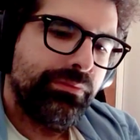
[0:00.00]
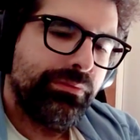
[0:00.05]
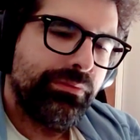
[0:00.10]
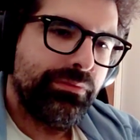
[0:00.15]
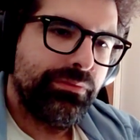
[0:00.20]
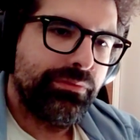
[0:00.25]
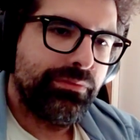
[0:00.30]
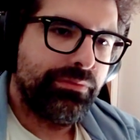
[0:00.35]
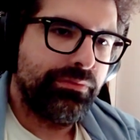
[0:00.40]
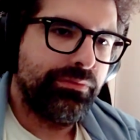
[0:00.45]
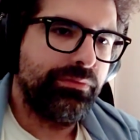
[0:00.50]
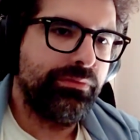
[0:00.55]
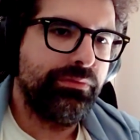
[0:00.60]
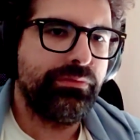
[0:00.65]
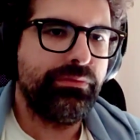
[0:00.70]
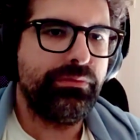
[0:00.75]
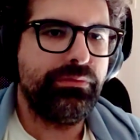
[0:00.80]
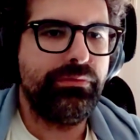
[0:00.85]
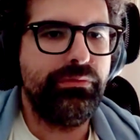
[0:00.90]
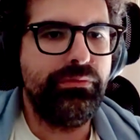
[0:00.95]
What
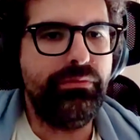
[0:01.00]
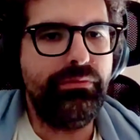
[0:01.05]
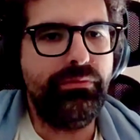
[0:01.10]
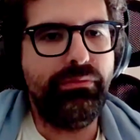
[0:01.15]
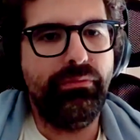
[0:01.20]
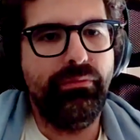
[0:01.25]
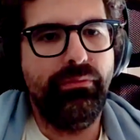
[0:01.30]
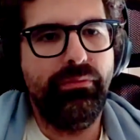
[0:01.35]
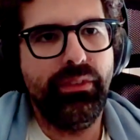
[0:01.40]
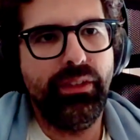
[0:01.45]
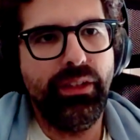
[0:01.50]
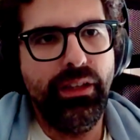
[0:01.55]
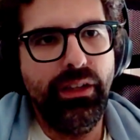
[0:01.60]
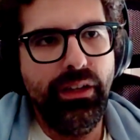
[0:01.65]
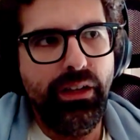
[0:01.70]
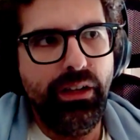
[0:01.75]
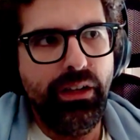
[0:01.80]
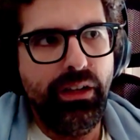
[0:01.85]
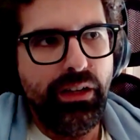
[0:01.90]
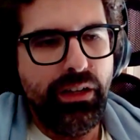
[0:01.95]
prompted you to
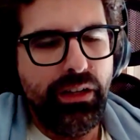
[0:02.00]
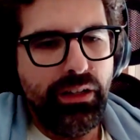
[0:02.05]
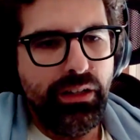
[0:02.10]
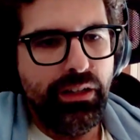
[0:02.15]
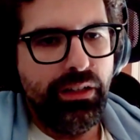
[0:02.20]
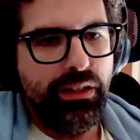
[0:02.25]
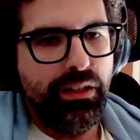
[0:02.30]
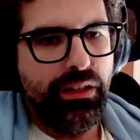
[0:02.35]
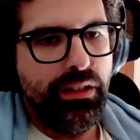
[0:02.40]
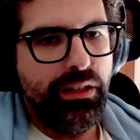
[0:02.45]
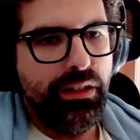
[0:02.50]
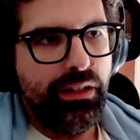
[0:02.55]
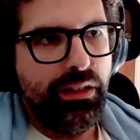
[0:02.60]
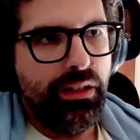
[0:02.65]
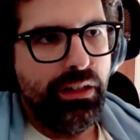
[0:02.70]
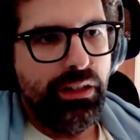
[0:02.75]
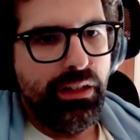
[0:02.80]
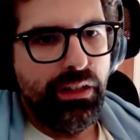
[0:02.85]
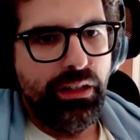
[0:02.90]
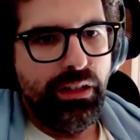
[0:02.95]
cross the ocean?
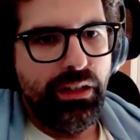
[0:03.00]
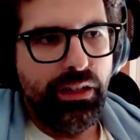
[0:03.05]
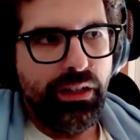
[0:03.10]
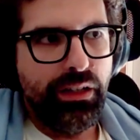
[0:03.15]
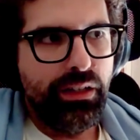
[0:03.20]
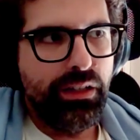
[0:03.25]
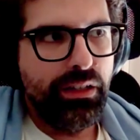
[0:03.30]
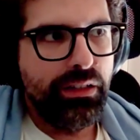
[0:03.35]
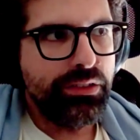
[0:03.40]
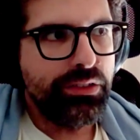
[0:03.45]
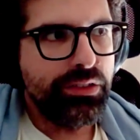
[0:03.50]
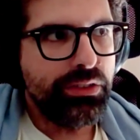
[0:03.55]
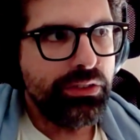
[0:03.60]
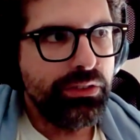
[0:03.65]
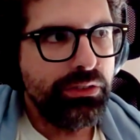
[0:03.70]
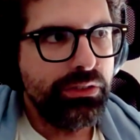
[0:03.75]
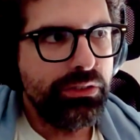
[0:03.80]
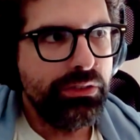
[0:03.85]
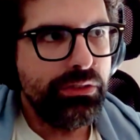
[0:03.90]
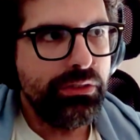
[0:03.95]

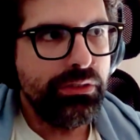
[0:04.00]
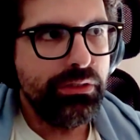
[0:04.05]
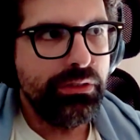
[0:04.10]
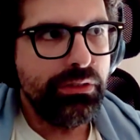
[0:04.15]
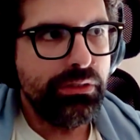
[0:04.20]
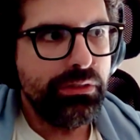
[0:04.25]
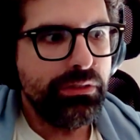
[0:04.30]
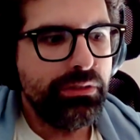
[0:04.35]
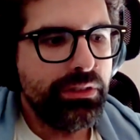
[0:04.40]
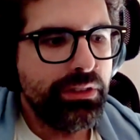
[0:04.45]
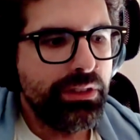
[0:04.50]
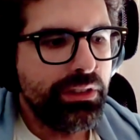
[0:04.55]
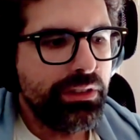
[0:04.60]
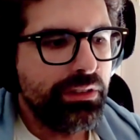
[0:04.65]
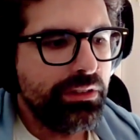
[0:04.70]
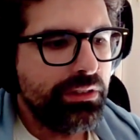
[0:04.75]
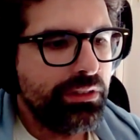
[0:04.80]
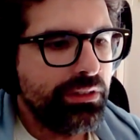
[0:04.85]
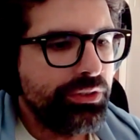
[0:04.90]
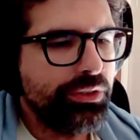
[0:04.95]

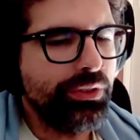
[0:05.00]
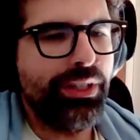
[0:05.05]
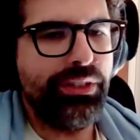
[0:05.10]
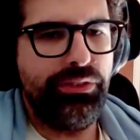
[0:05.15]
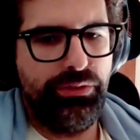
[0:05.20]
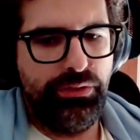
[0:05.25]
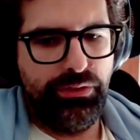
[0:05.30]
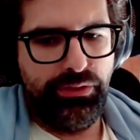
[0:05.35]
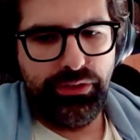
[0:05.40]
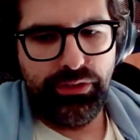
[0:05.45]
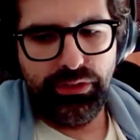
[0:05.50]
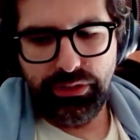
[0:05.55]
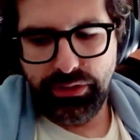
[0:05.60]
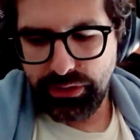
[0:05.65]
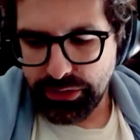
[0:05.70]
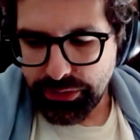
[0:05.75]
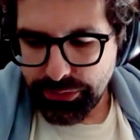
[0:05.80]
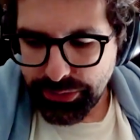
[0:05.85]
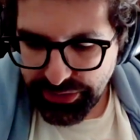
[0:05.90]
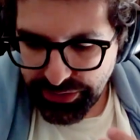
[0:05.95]
So I sold
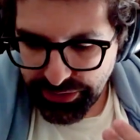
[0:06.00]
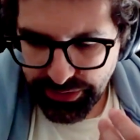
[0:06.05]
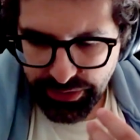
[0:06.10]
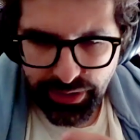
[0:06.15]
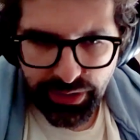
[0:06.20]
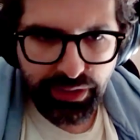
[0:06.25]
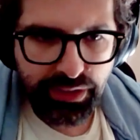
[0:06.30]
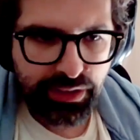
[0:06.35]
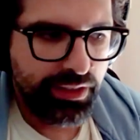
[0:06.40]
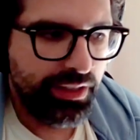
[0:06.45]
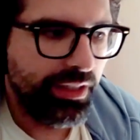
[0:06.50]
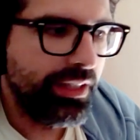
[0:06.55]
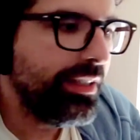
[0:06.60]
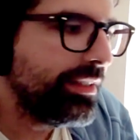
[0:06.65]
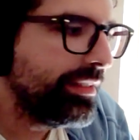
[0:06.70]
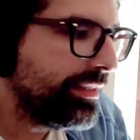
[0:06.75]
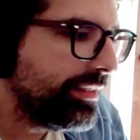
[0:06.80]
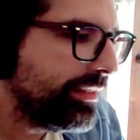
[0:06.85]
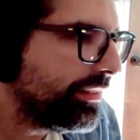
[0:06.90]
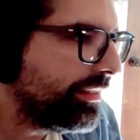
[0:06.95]
Christian,
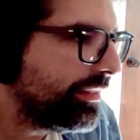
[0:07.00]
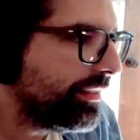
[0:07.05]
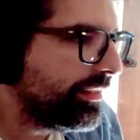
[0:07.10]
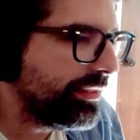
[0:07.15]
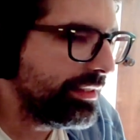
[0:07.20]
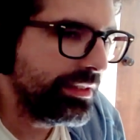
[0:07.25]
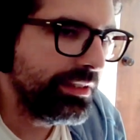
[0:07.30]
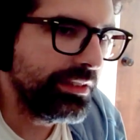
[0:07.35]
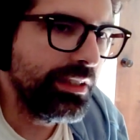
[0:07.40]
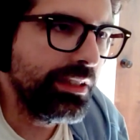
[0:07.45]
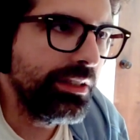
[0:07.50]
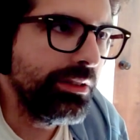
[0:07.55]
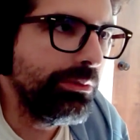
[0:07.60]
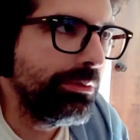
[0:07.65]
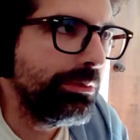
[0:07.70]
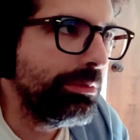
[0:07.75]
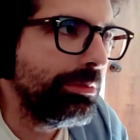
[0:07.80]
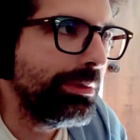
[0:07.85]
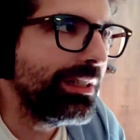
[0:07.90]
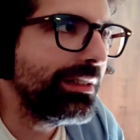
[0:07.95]
and I was like,
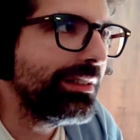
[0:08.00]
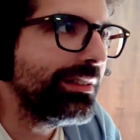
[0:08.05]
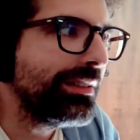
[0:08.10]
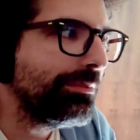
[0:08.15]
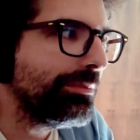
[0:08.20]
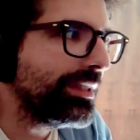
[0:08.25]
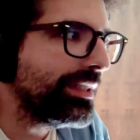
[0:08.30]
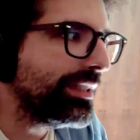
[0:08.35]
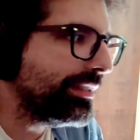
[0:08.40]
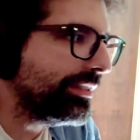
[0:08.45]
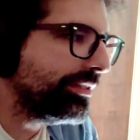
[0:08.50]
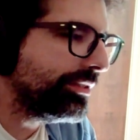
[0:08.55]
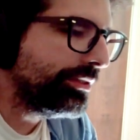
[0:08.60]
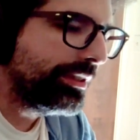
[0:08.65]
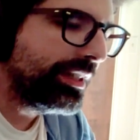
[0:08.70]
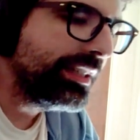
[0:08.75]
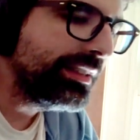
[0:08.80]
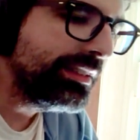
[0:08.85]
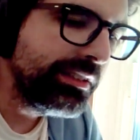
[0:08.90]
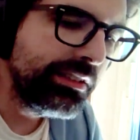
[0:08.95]
"What am I?" So
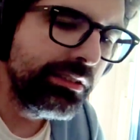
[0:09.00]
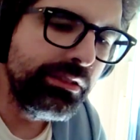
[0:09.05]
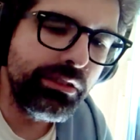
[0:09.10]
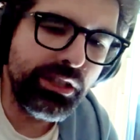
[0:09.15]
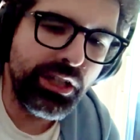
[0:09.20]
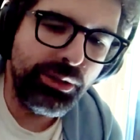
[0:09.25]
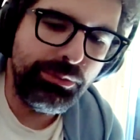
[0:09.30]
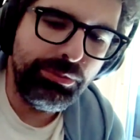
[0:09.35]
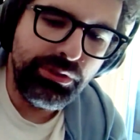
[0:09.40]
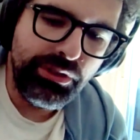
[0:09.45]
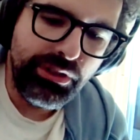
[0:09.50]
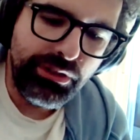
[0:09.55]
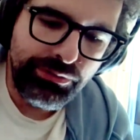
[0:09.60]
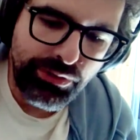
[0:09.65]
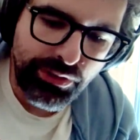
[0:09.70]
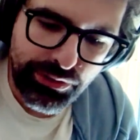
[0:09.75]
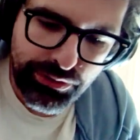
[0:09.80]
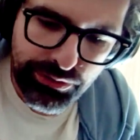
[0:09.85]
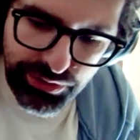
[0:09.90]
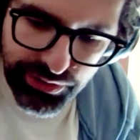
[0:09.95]
I did a couple of
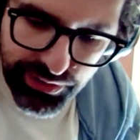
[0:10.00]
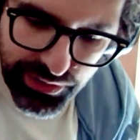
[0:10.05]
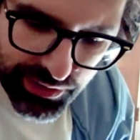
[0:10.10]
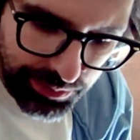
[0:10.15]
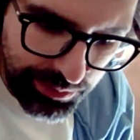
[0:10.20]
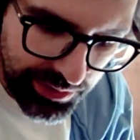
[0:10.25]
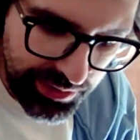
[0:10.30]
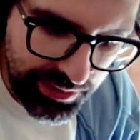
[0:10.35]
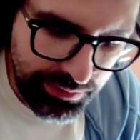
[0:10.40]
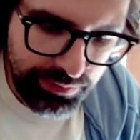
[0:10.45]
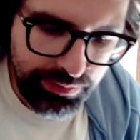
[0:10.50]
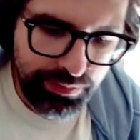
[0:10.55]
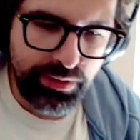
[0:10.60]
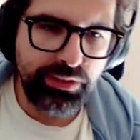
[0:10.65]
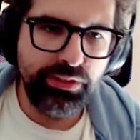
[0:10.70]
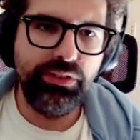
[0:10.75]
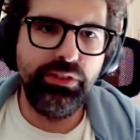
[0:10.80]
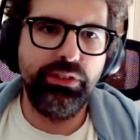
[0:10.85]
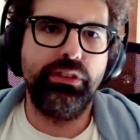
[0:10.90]
other things, but in France,